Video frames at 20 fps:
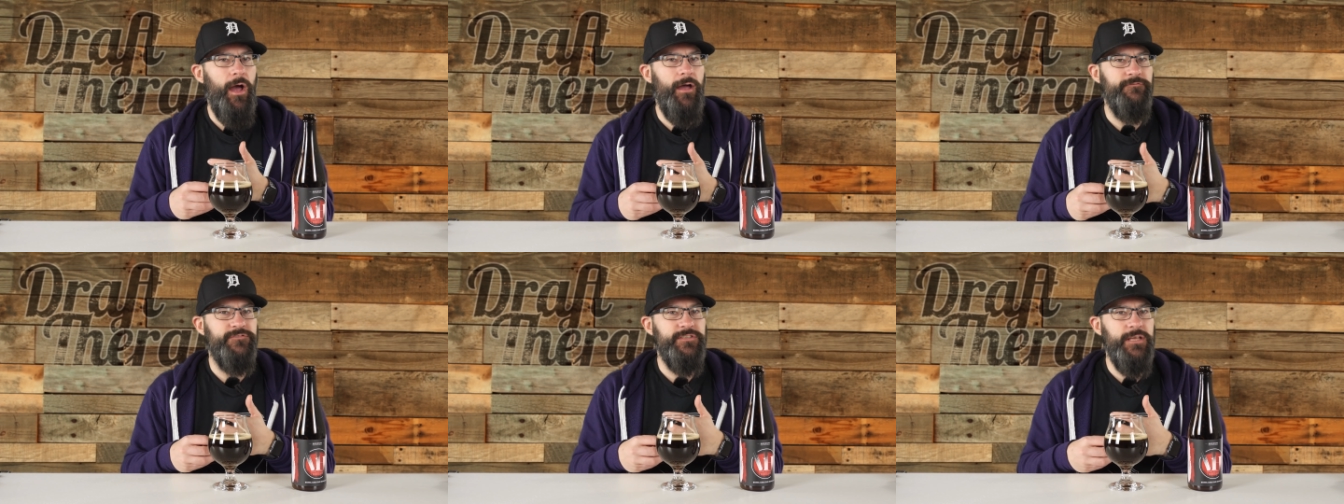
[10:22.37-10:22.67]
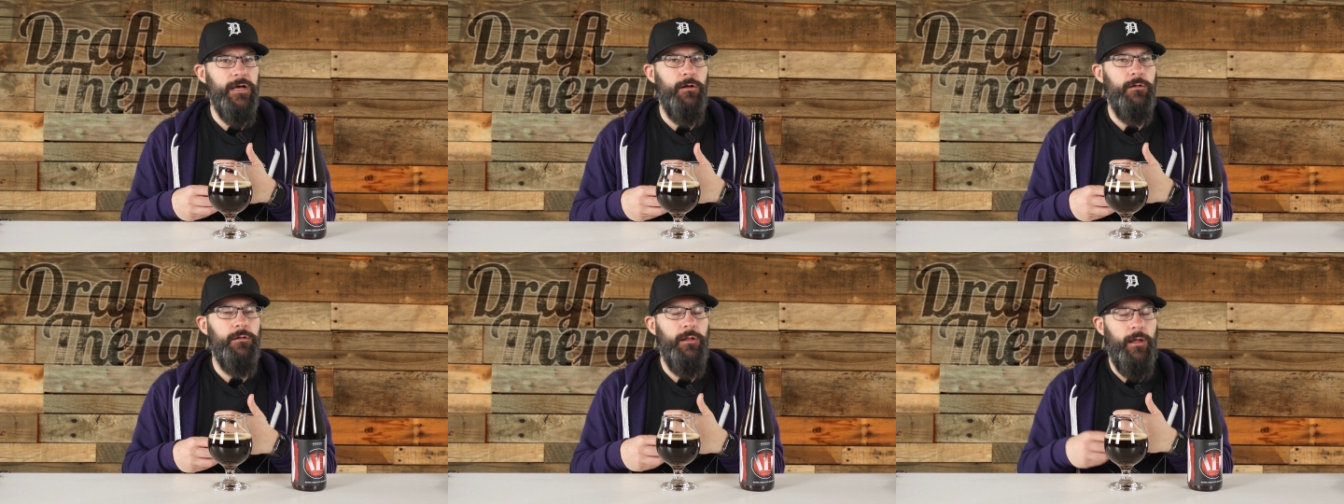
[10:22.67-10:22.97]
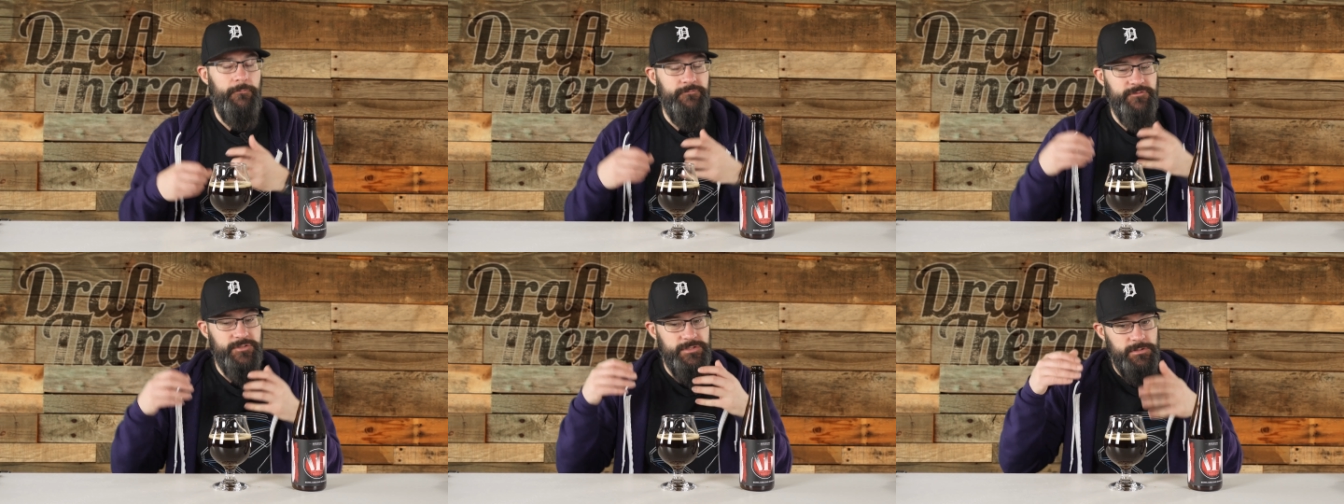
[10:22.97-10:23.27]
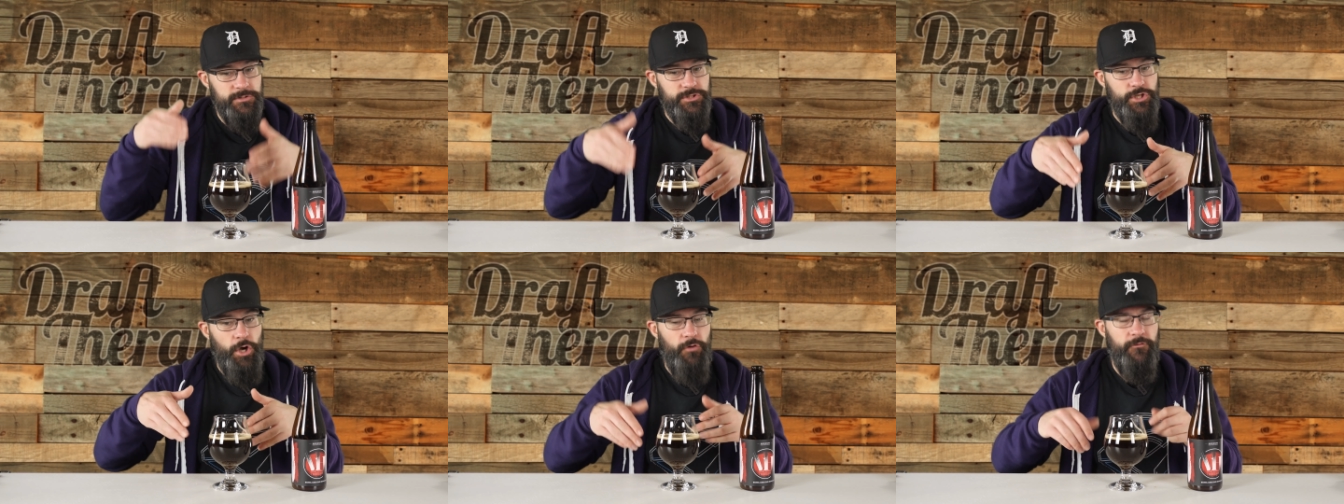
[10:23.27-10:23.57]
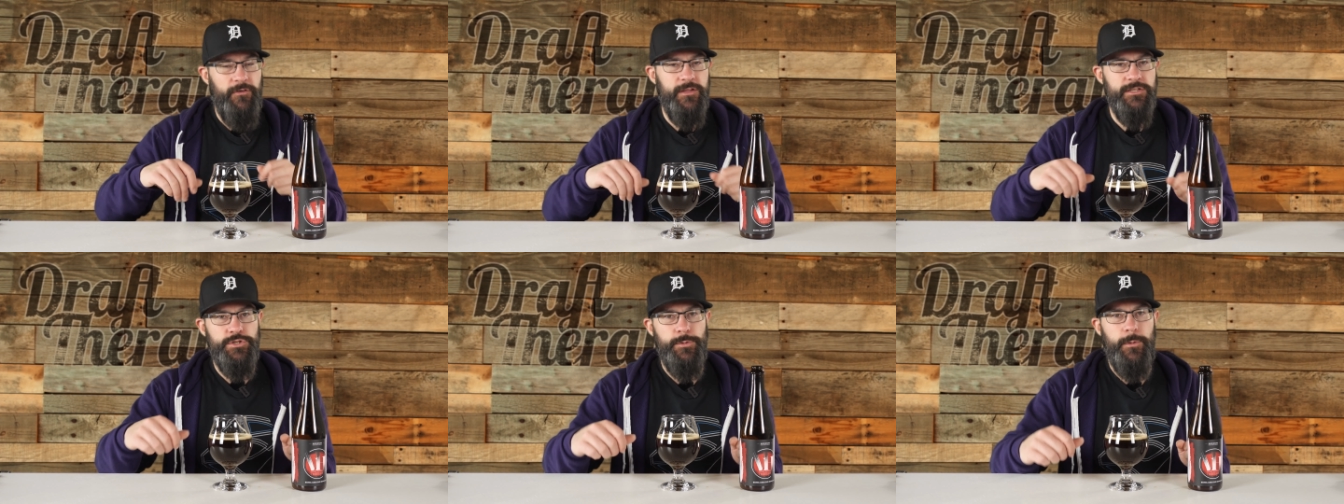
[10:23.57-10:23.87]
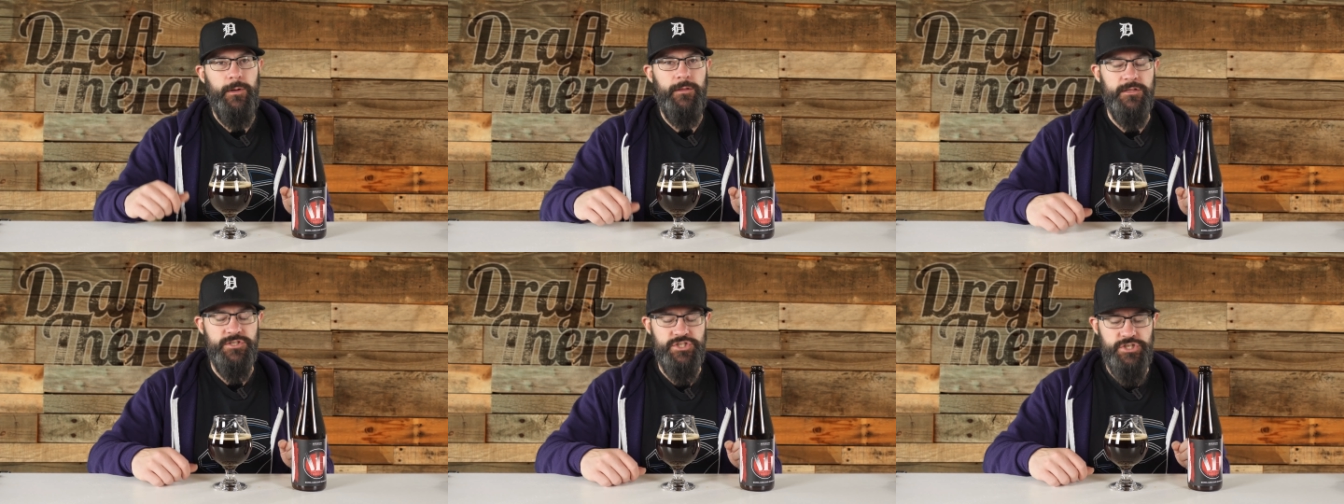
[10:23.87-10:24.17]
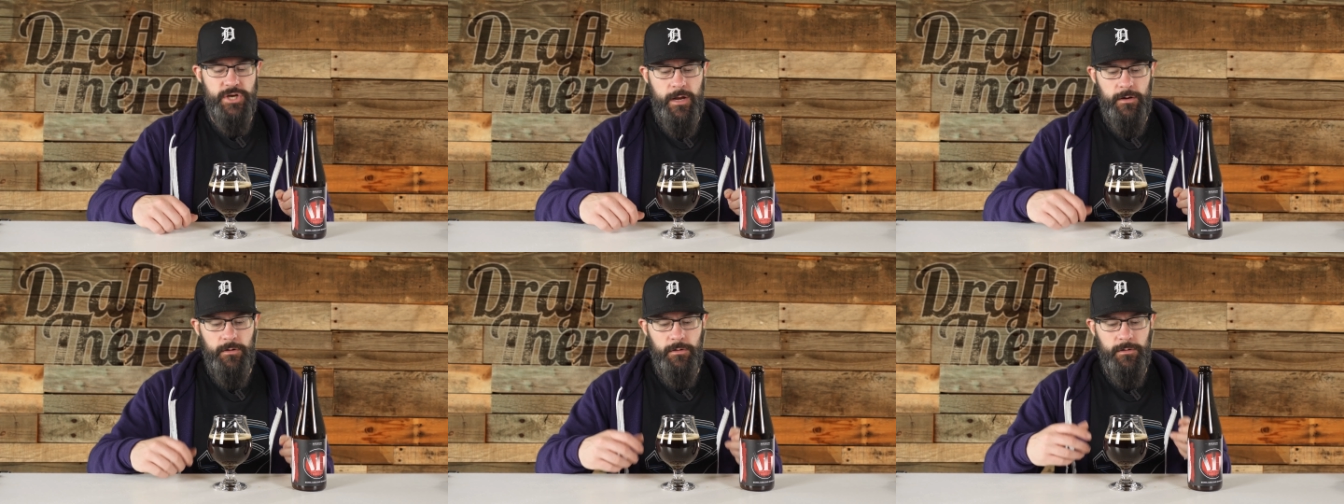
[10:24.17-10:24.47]
I've dealt I've dove into on the
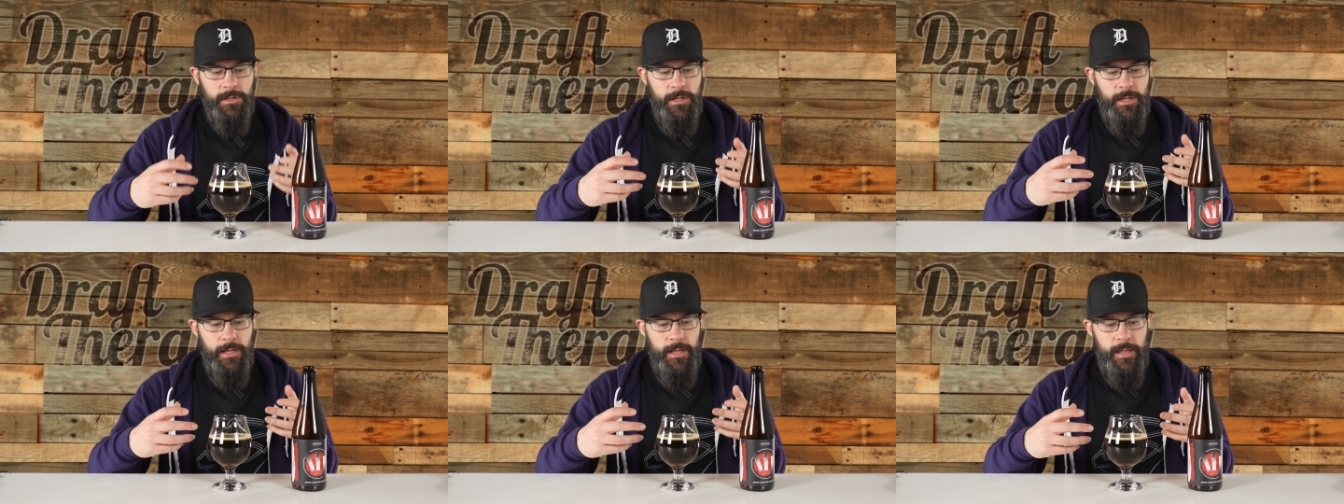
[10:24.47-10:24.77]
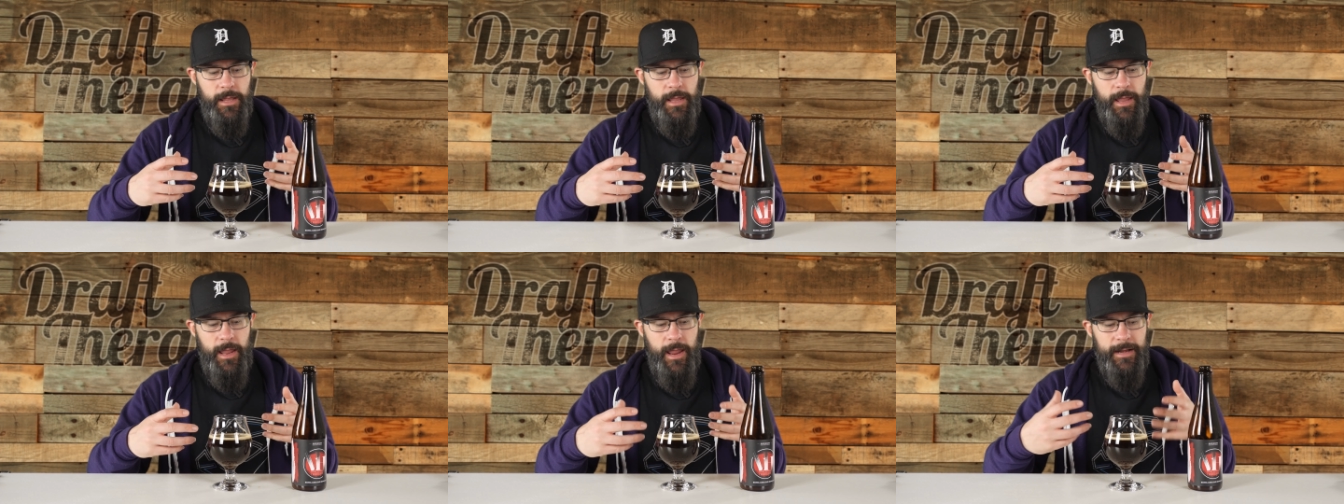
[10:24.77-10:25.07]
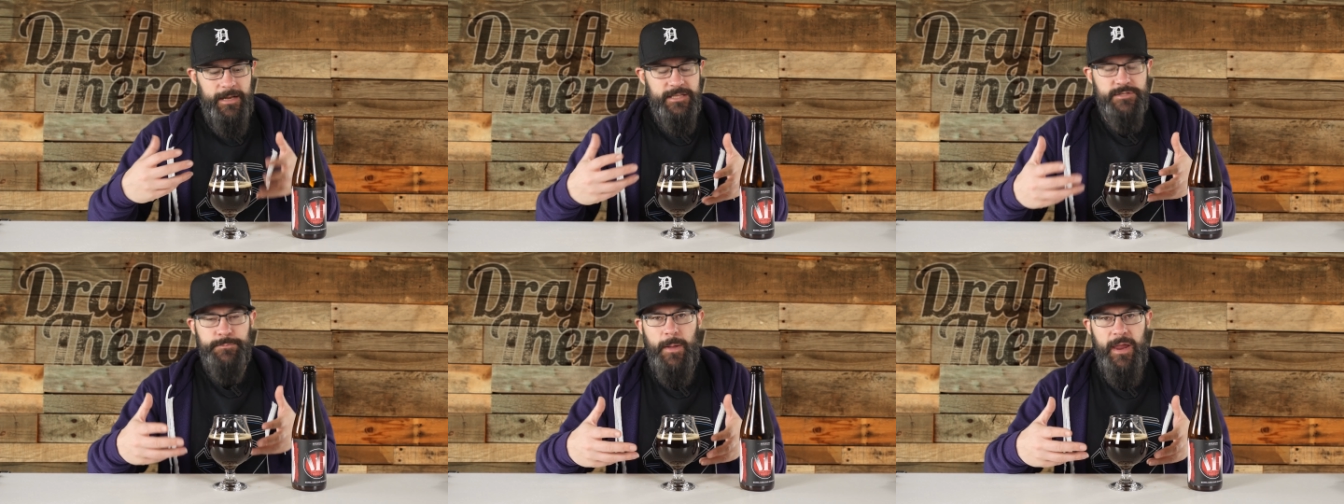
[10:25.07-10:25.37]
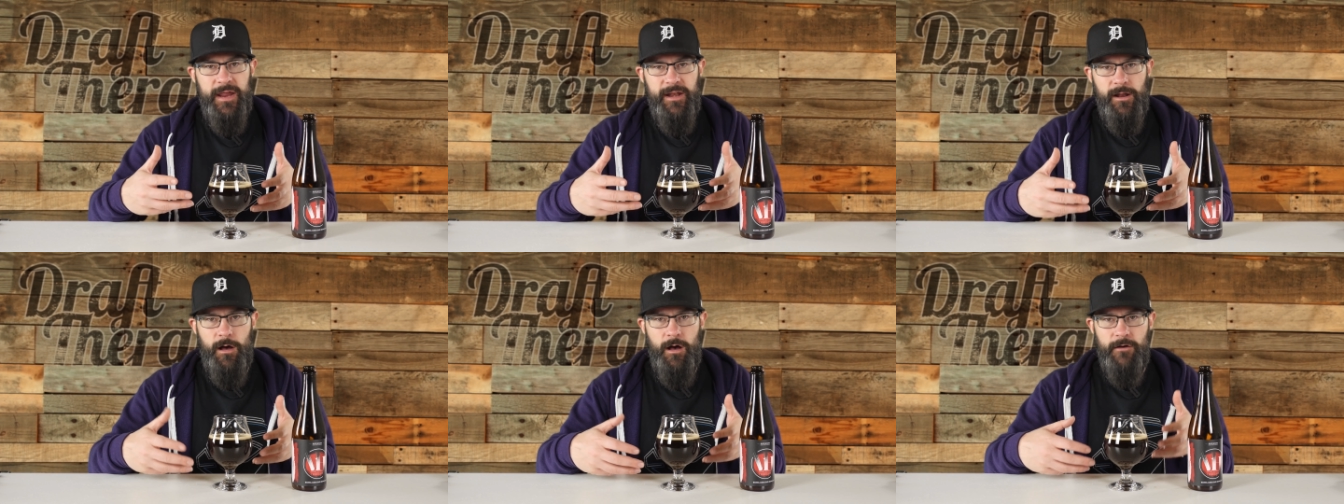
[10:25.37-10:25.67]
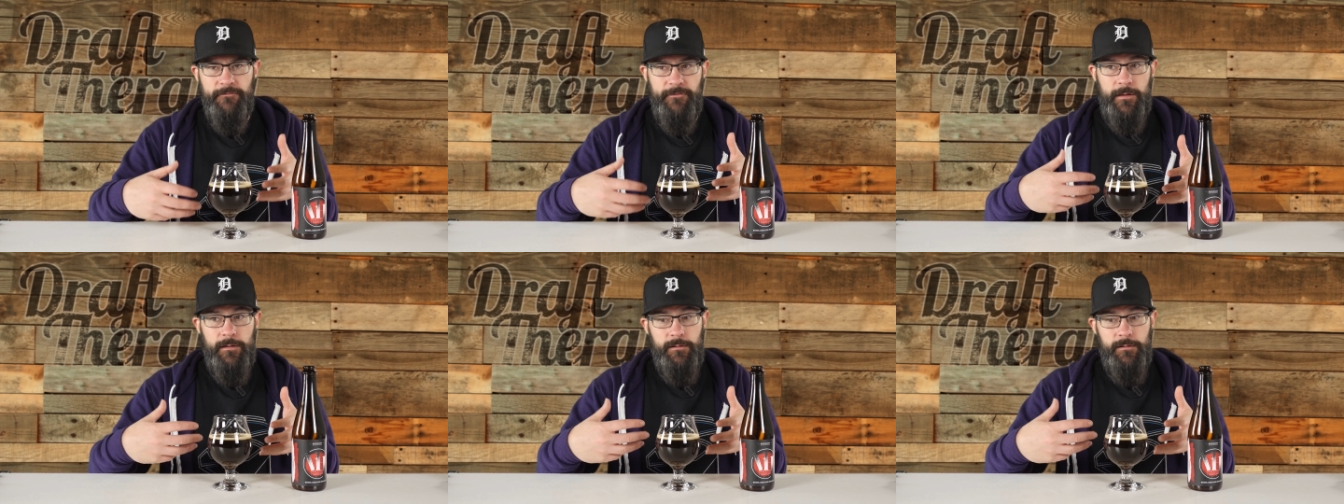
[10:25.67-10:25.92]
channel and it's paid off.